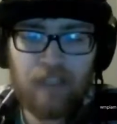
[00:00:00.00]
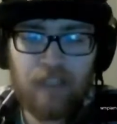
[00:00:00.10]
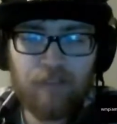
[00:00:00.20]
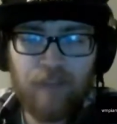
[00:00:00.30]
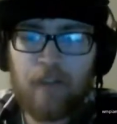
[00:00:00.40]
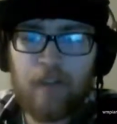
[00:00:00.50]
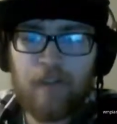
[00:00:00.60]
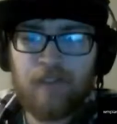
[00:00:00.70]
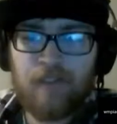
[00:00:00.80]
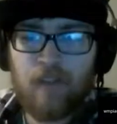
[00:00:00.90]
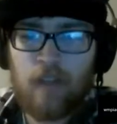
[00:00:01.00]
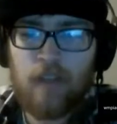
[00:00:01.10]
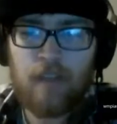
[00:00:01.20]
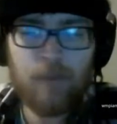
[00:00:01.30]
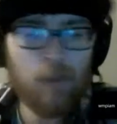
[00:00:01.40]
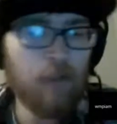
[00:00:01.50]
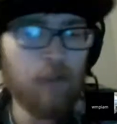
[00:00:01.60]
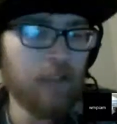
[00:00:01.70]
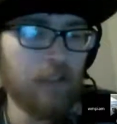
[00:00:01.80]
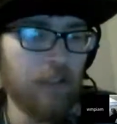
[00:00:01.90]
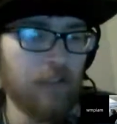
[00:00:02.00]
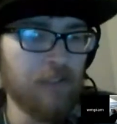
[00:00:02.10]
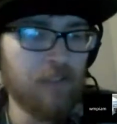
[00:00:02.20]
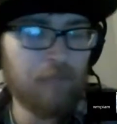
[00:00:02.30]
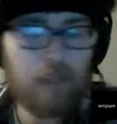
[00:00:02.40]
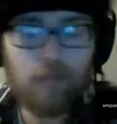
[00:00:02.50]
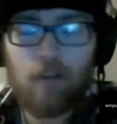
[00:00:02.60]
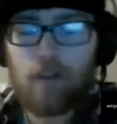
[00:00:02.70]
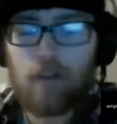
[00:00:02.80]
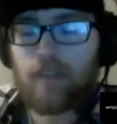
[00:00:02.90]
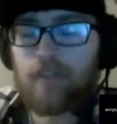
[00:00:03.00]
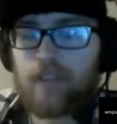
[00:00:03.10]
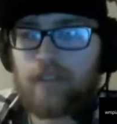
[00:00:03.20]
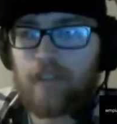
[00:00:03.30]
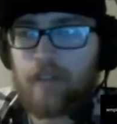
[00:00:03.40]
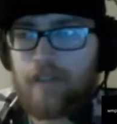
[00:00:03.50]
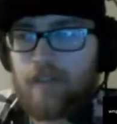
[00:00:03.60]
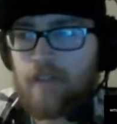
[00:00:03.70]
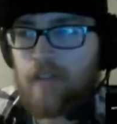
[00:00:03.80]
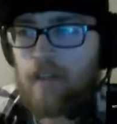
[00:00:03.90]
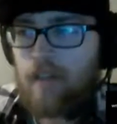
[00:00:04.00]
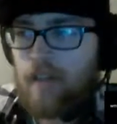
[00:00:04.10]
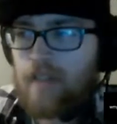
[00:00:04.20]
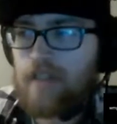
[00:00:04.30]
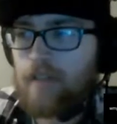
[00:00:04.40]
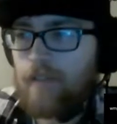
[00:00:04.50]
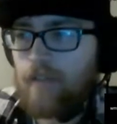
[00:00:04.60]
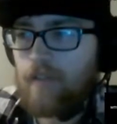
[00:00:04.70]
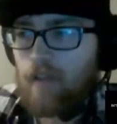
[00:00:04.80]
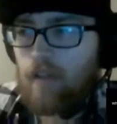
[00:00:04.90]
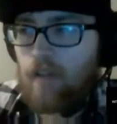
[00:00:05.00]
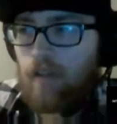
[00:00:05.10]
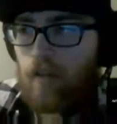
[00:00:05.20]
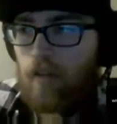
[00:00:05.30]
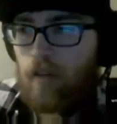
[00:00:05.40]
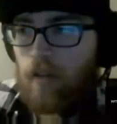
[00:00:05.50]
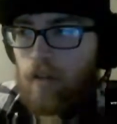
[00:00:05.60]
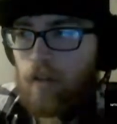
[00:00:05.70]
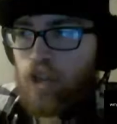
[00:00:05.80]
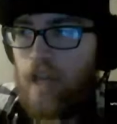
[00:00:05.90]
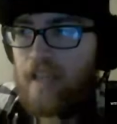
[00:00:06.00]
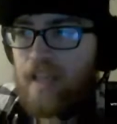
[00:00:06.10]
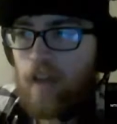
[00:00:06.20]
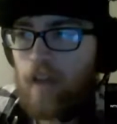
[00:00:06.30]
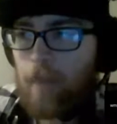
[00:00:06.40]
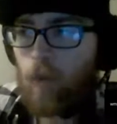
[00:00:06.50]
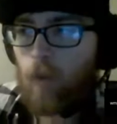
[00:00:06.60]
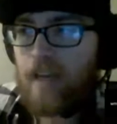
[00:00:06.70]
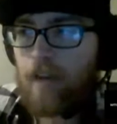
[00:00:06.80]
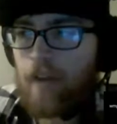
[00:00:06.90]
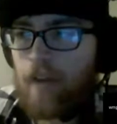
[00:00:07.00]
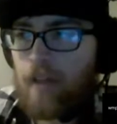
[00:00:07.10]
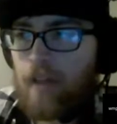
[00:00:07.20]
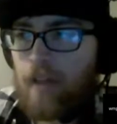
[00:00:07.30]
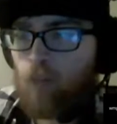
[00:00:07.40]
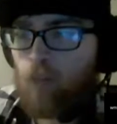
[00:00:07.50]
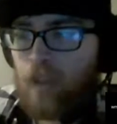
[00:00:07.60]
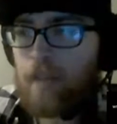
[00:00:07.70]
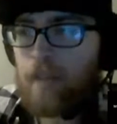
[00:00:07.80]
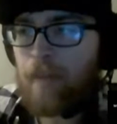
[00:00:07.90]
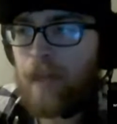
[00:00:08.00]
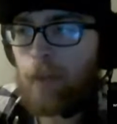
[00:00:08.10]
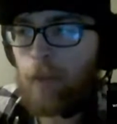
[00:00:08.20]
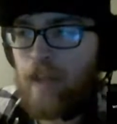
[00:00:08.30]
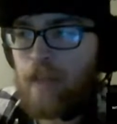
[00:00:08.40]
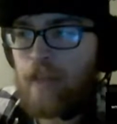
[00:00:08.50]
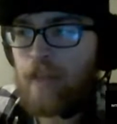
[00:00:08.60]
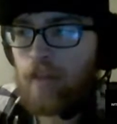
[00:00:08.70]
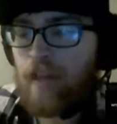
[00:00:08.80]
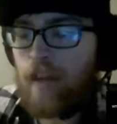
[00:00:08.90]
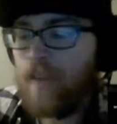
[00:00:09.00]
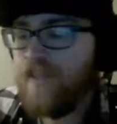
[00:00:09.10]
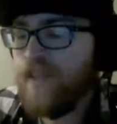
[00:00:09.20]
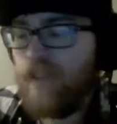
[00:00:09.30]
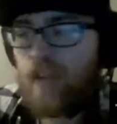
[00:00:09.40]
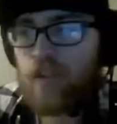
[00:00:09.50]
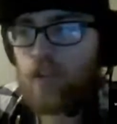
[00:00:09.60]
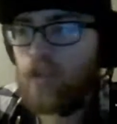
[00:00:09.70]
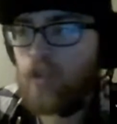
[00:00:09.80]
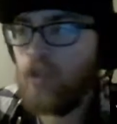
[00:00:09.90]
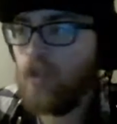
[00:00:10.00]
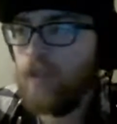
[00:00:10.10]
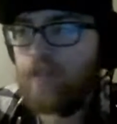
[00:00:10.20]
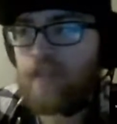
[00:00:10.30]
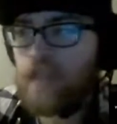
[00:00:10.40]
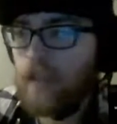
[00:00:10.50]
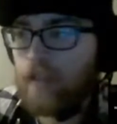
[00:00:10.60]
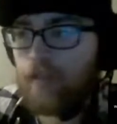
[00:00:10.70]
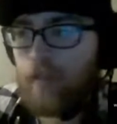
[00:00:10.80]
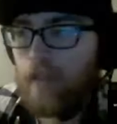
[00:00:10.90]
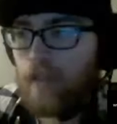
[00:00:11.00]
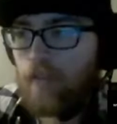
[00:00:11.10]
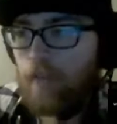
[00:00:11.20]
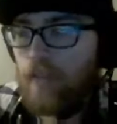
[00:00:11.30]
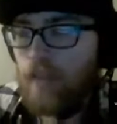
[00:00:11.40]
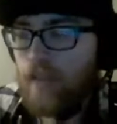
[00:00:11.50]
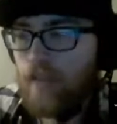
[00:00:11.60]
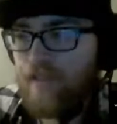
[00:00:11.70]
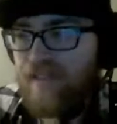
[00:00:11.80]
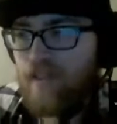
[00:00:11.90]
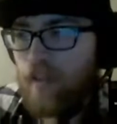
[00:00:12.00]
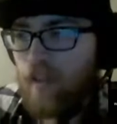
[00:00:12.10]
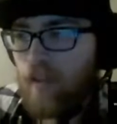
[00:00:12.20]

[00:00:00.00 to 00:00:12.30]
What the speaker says: feathers. He's ruffling feathers that have been long covered in dust. He's shaking up the White House in a really bad way, and it's such a good feeling for me because